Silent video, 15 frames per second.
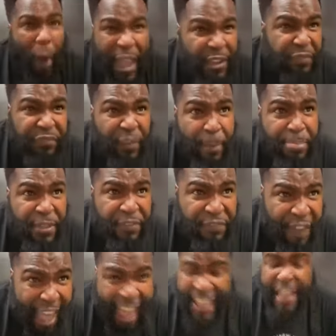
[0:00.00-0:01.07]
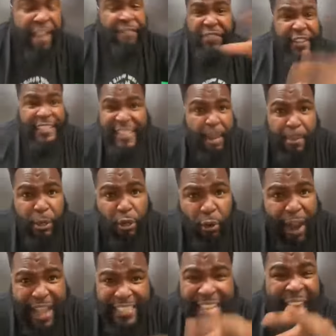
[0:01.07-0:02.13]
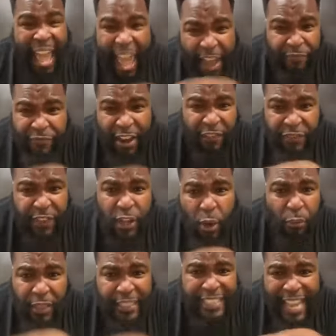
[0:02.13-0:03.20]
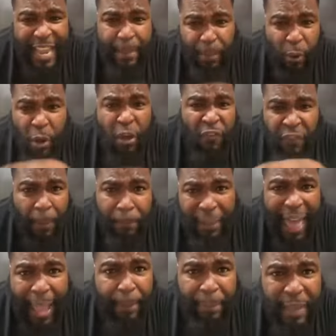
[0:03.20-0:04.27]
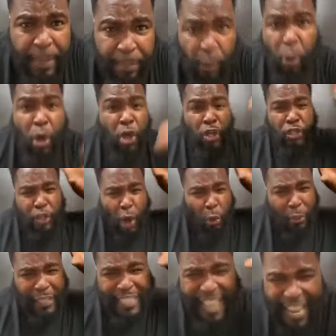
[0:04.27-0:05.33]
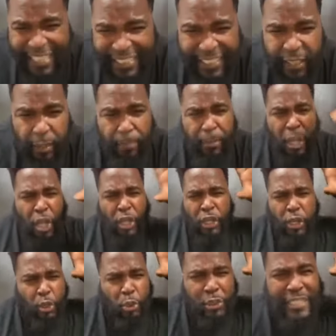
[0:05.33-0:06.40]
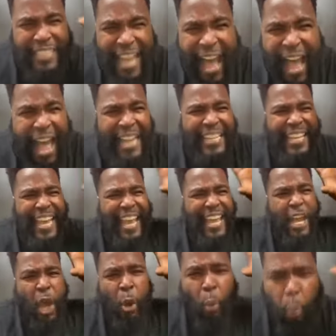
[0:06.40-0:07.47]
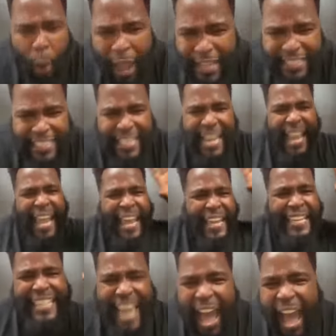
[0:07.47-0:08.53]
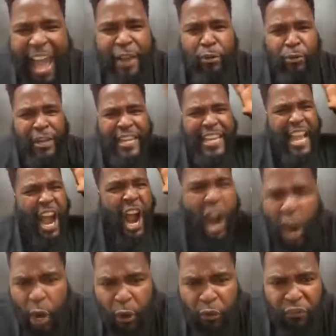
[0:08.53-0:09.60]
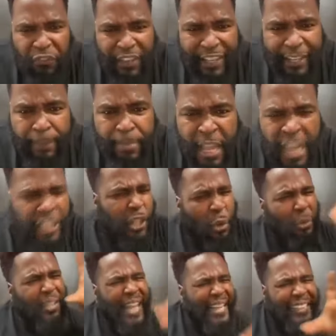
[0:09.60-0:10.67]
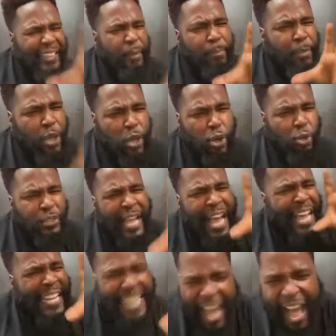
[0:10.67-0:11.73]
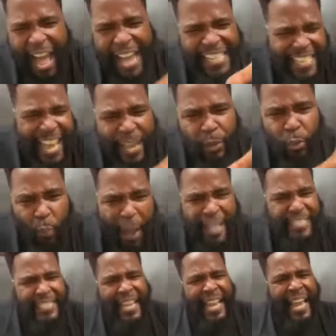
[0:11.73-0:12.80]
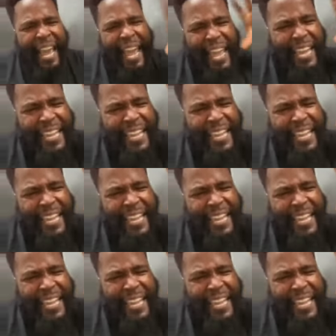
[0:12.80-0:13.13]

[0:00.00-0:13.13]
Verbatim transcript: away from the fact the Democrats have nothing on the table for black people. Don't let them use Kanye West and Kyrie Irving. Don't let them use Kanye West